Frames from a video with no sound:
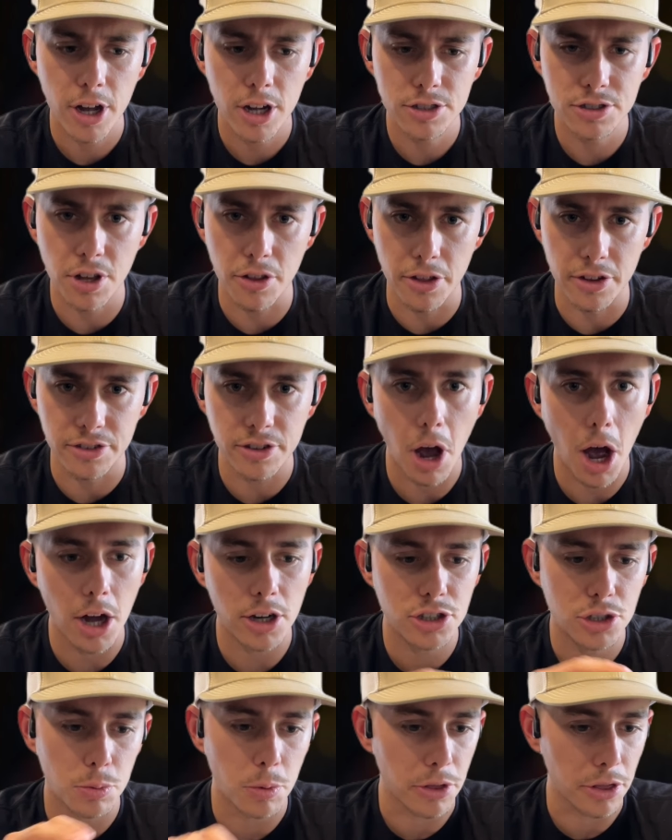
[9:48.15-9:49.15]
to the
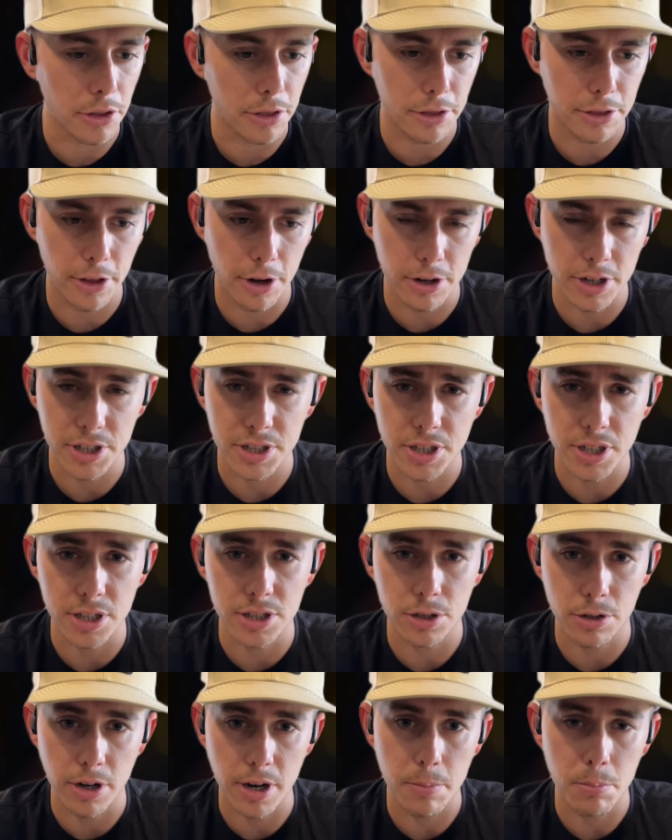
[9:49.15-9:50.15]
touch, with the 36
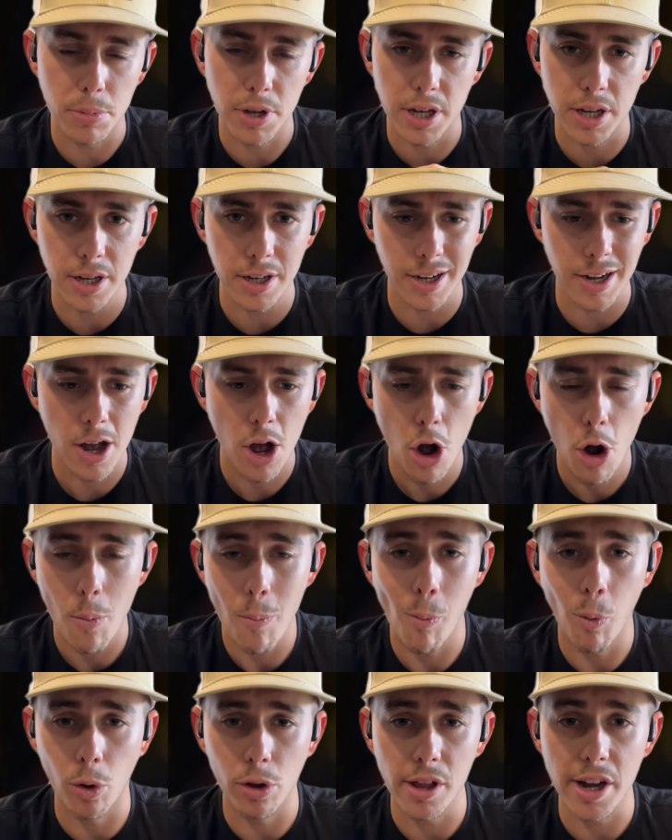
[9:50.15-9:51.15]
grit being
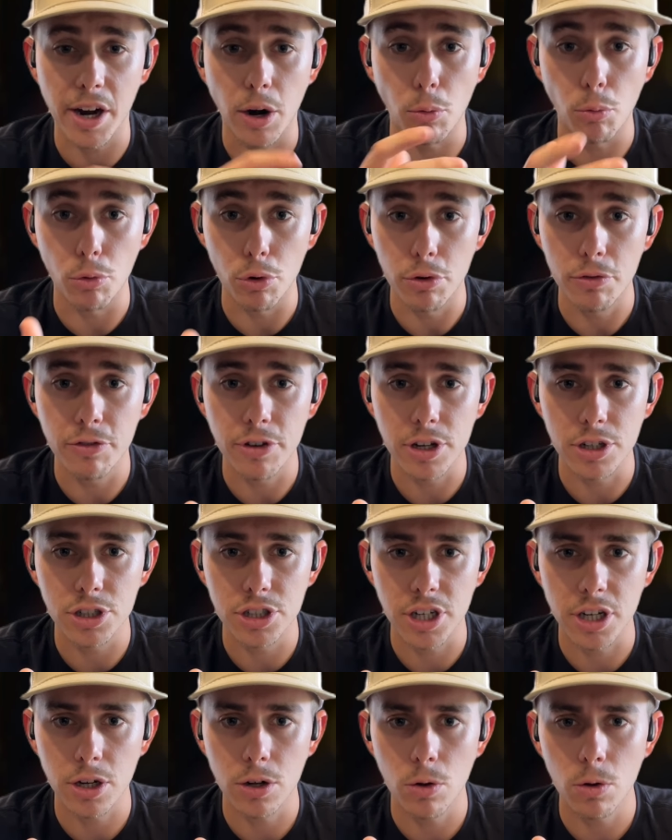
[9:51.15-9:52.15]
more like a roofing
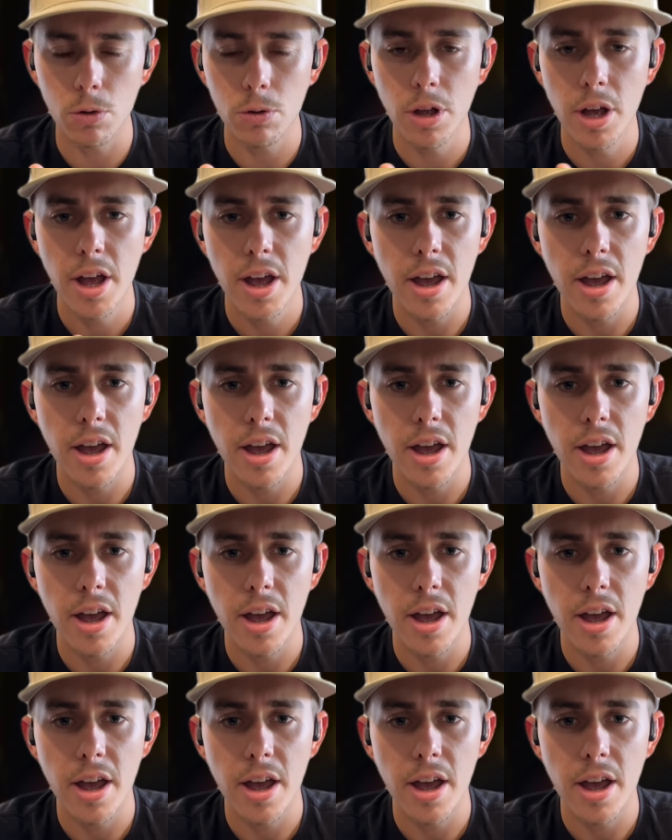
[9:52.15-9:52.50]
shingle.